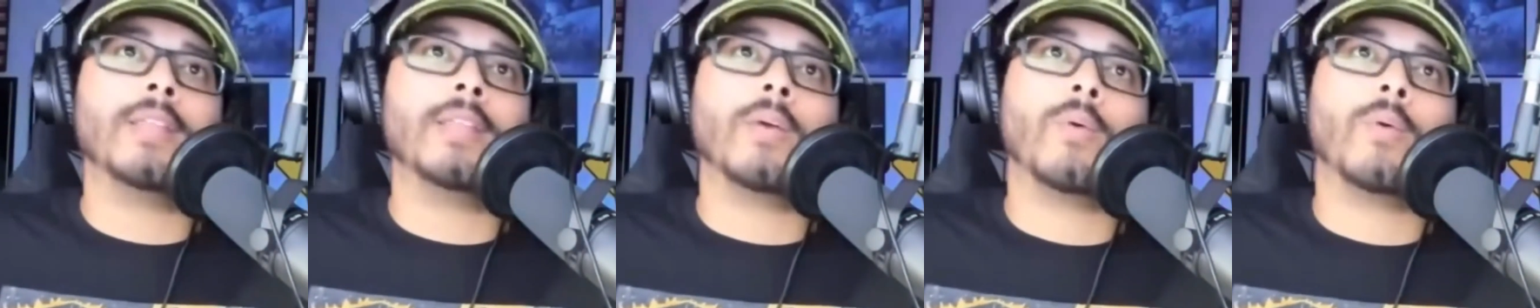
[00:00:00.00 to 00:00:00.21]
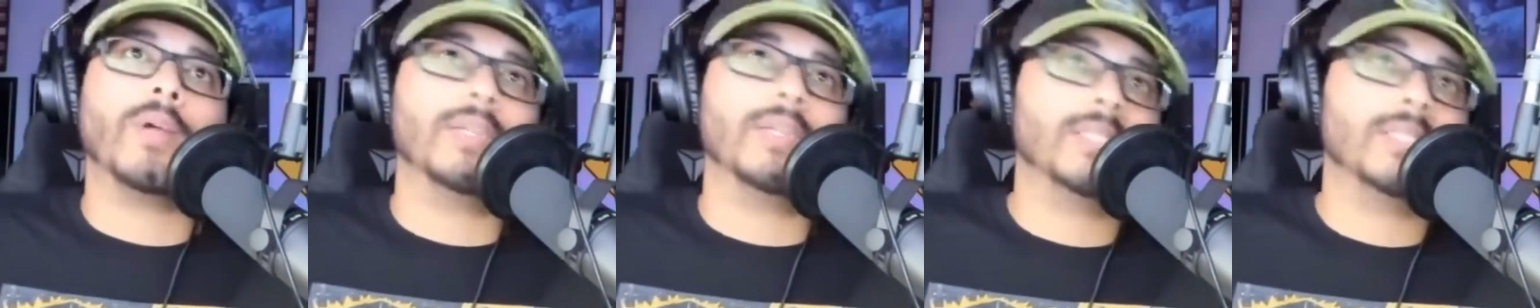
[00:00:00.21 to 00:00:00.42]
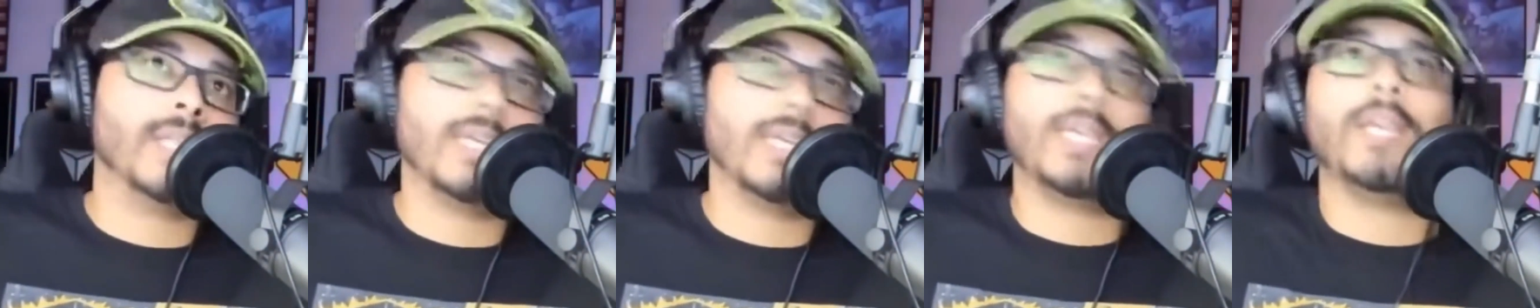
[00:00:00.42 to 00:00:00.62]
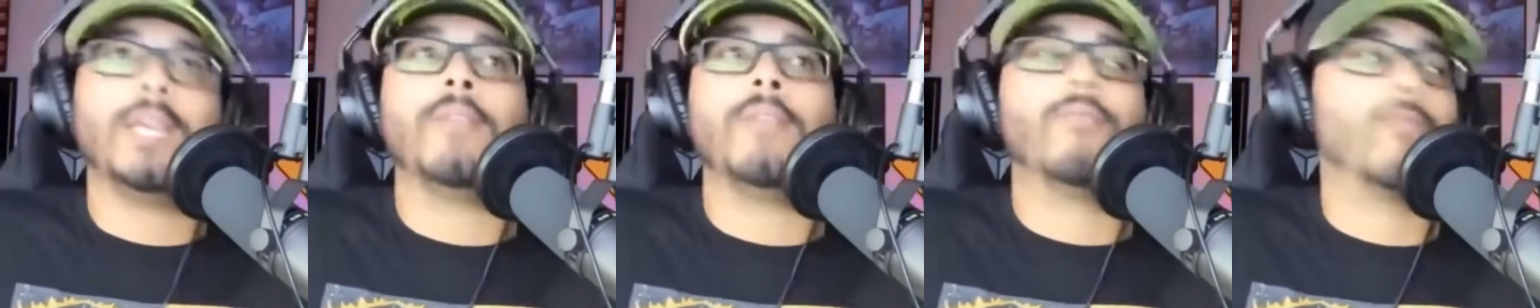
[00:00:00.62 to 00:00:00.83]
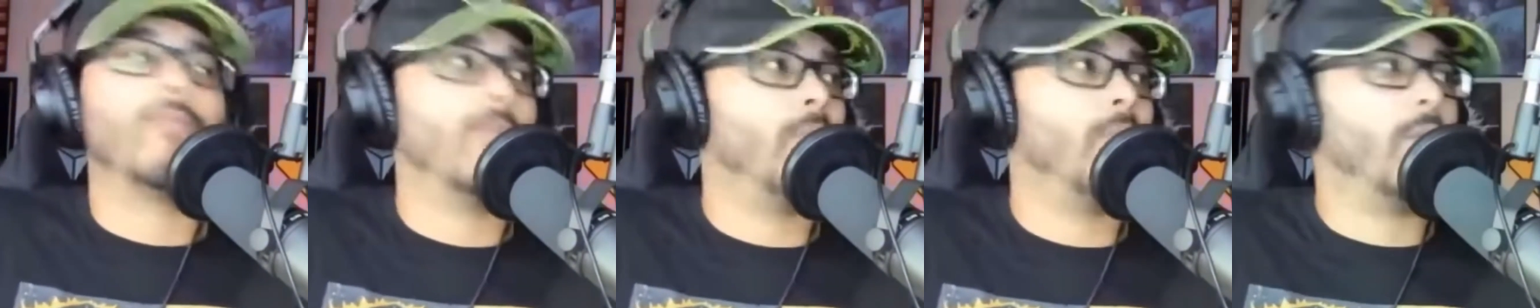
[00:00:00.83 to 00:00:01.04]
wanted to eat
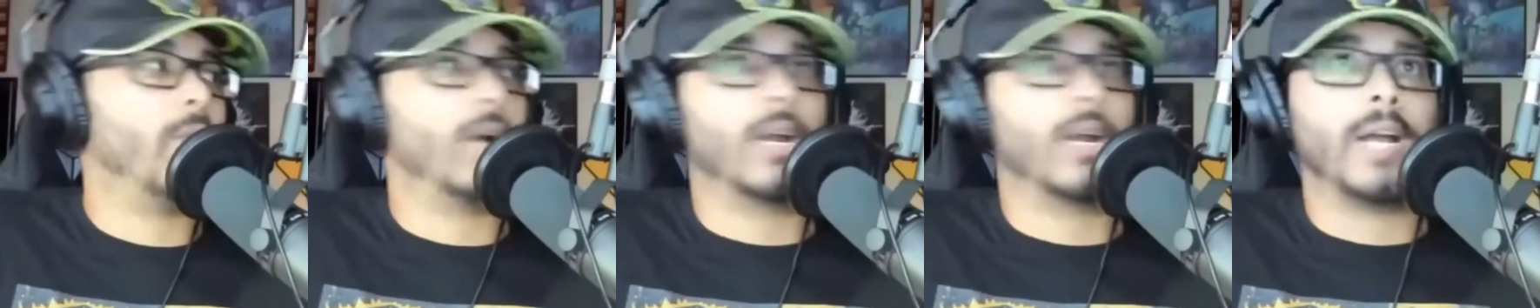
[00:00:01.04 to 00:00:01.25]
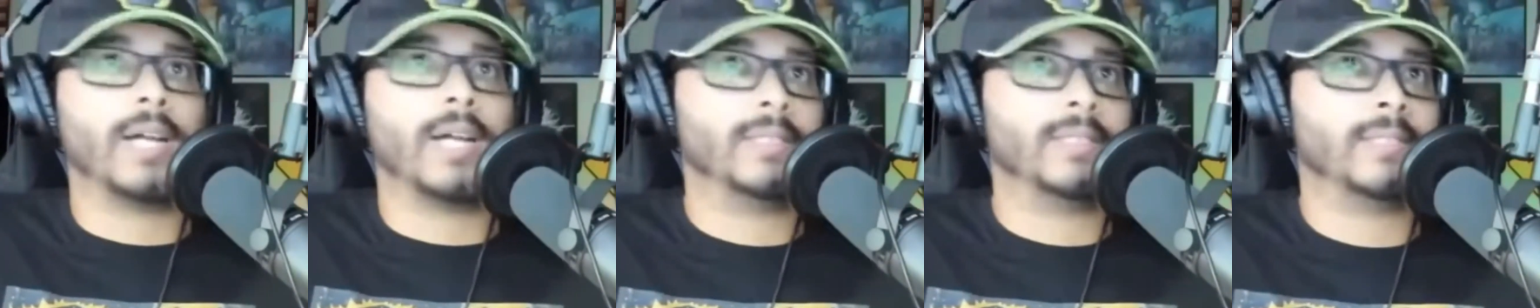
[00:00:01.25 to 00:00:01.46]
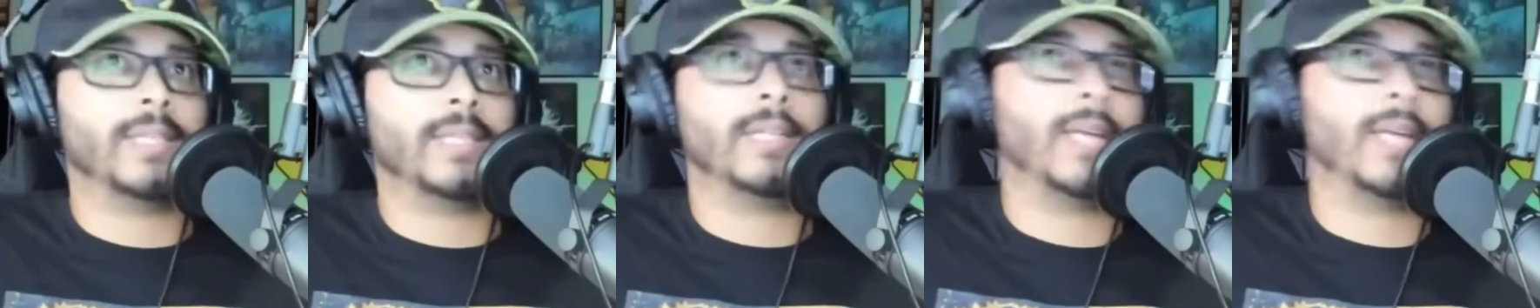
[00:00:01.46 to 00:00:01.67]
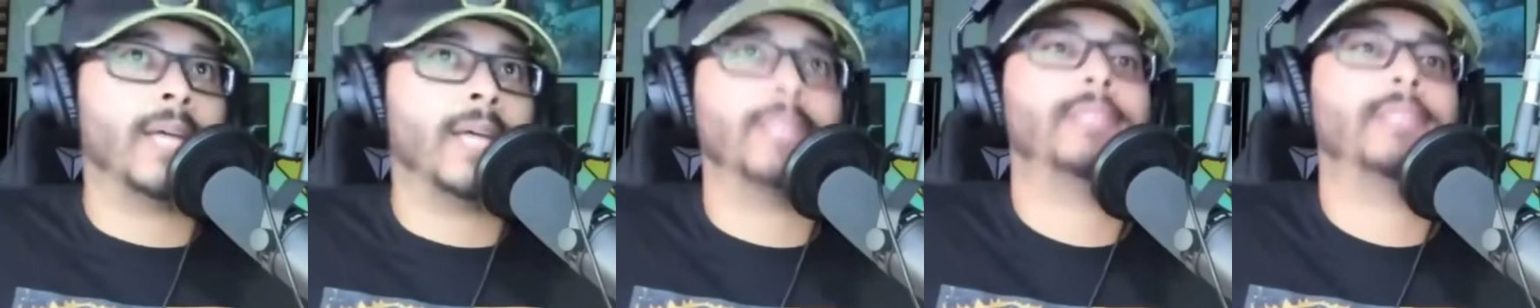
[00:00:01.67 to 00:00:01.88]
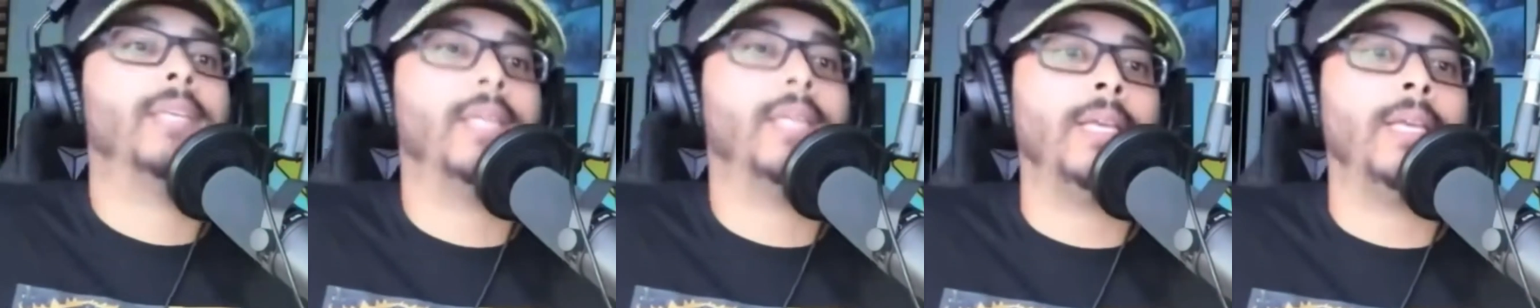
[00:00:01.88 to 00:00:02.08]
from where God said
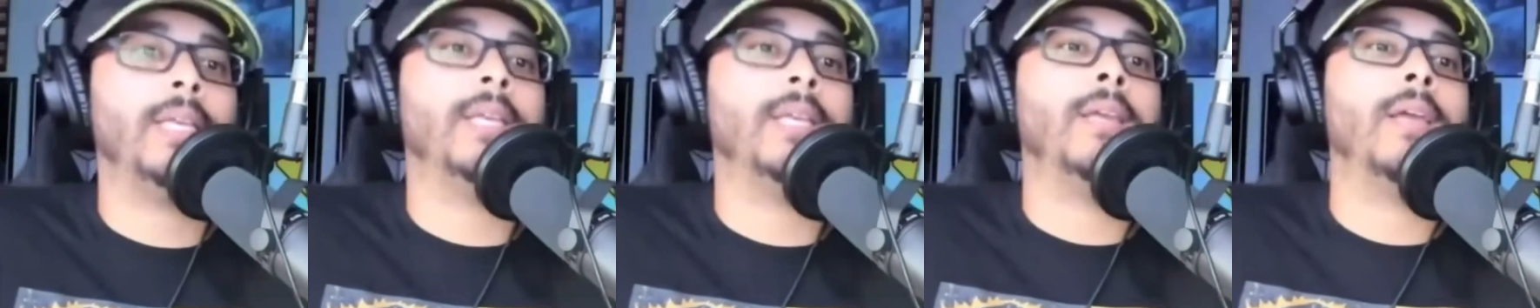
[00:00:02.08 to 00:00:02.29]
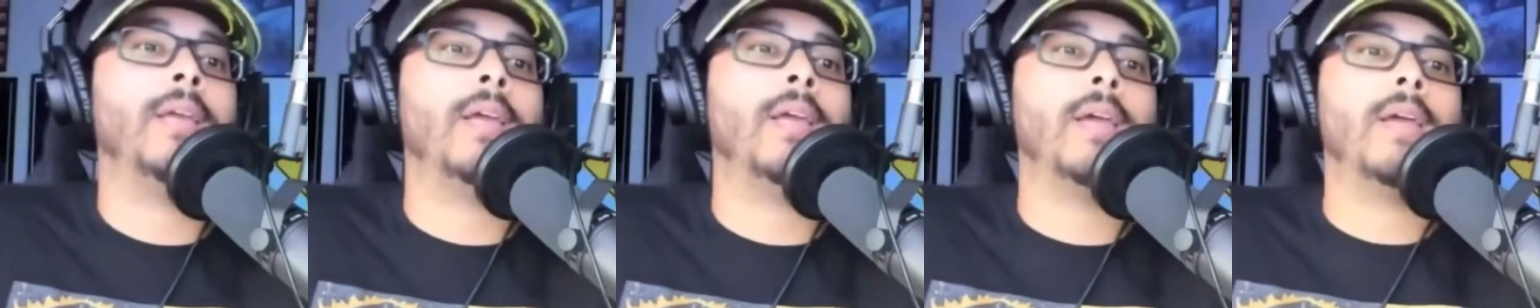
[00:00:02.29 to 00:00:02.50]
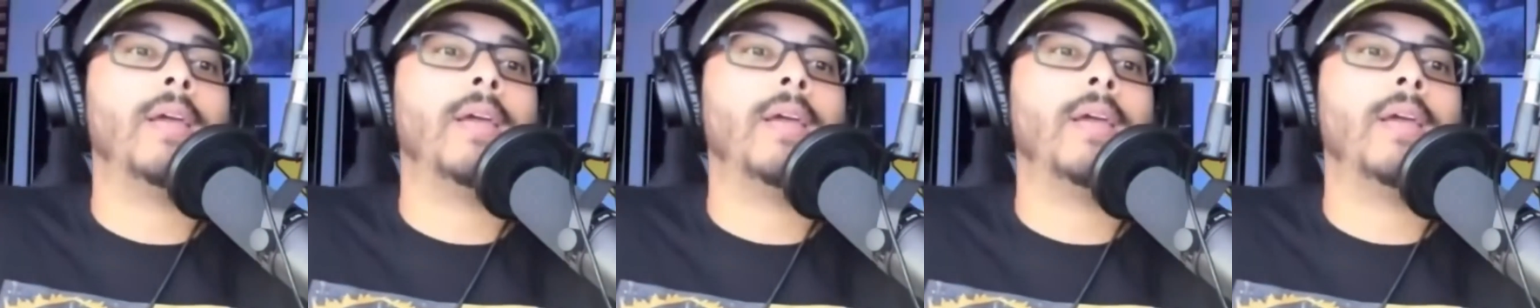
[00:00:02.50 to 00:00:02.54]
not to eat.